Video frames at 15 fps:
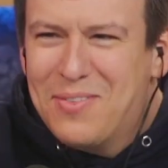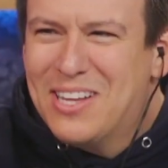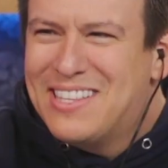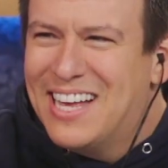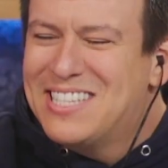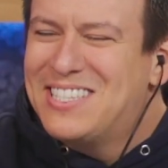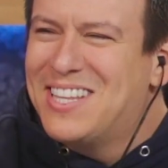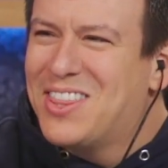But
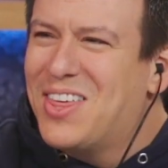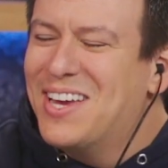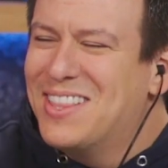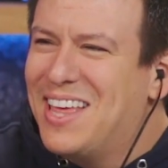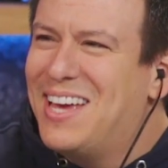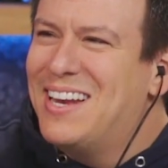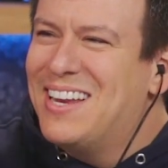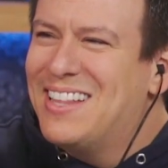that's the that's thing
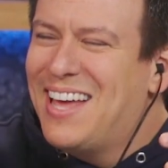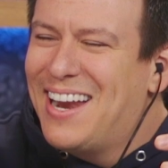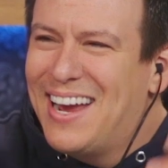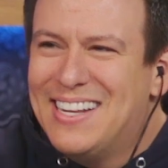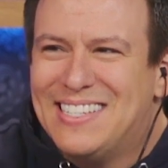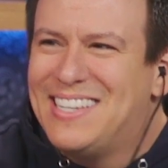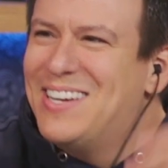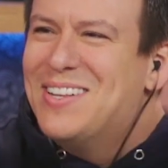that that
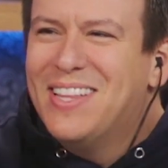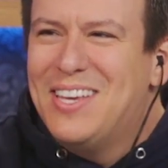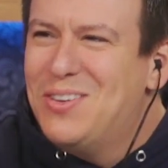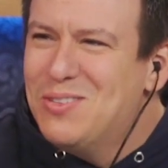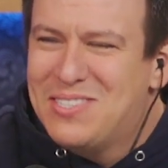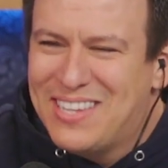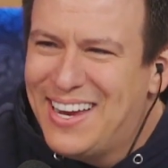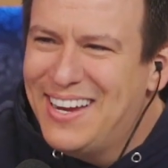ideally
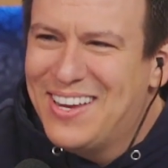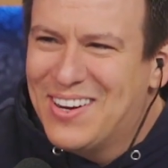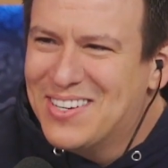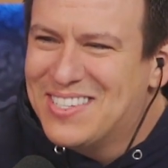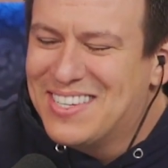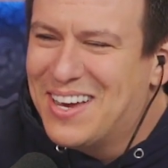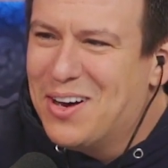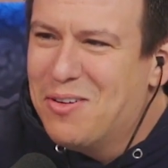you say to
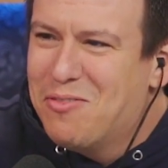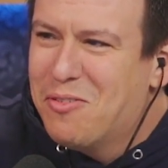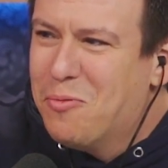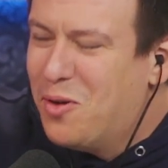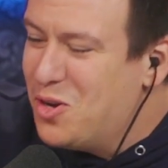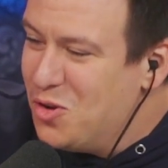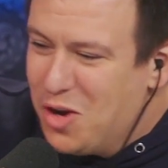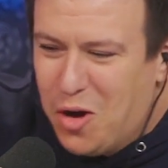yourself
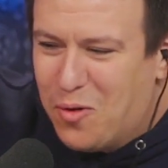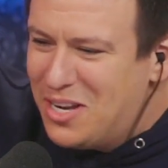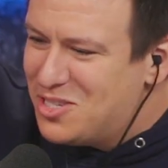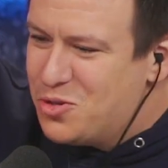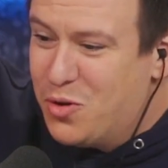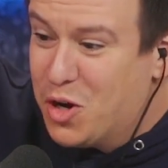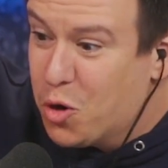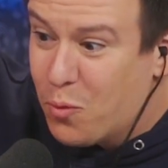when you go into right.